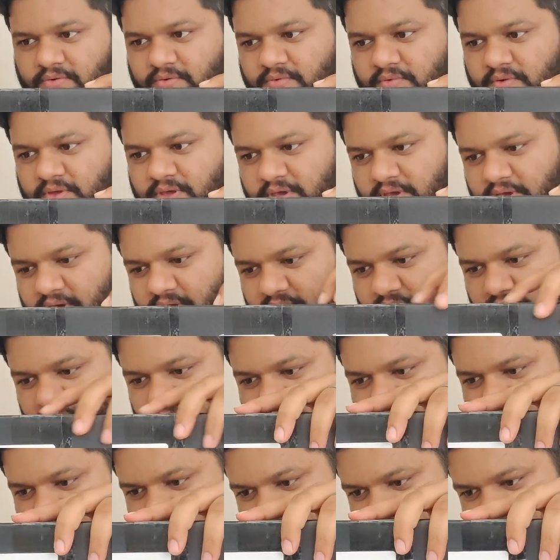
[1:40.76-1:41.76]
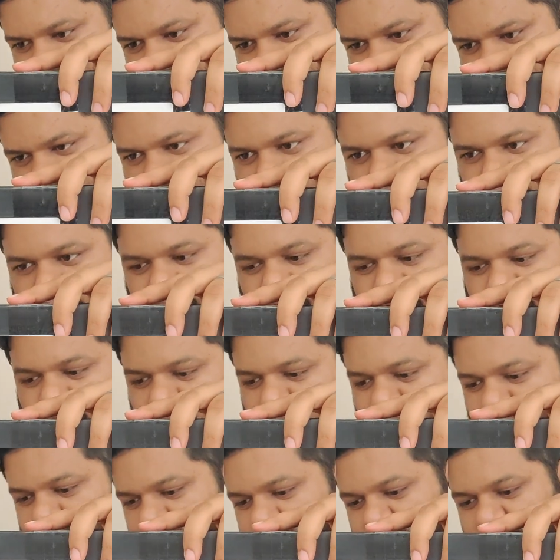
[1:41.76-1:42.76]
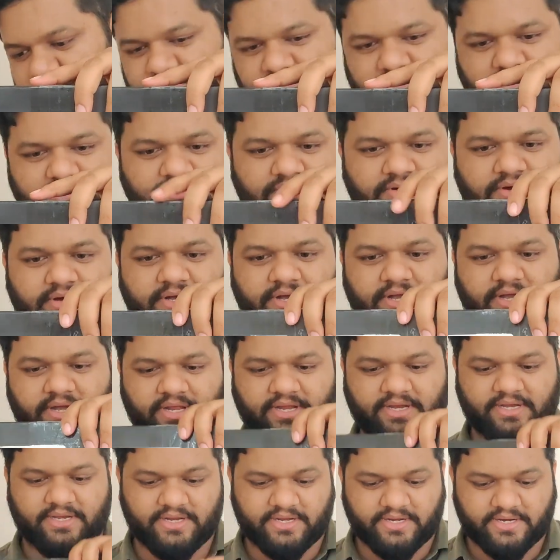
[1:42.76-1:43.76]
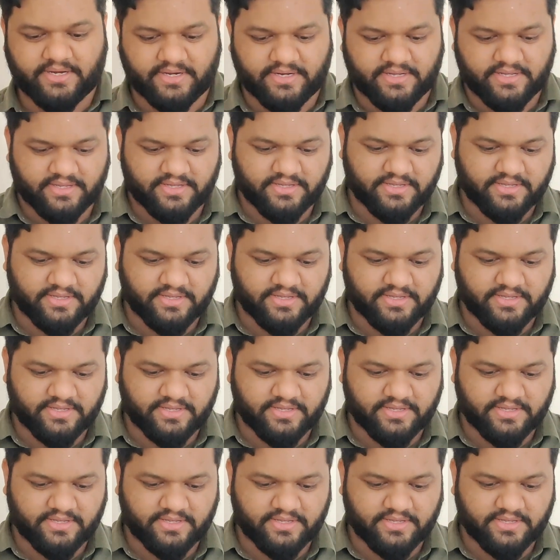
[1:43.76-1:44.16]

Okay, no, this is not needed.